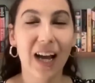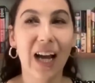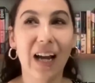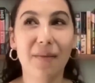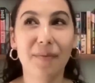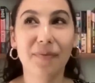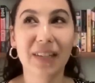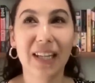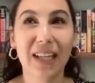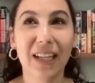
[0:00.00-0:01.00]
Um,
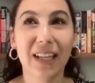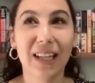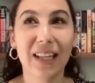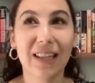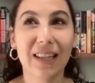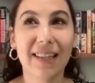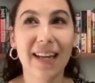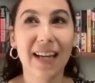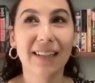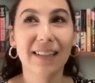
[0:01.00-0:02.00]
it,
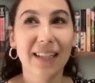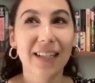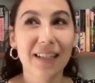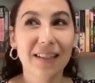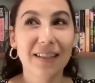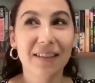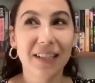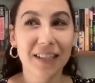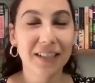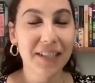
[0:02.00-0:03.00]
that lead
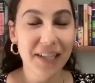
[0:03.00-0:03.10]
literally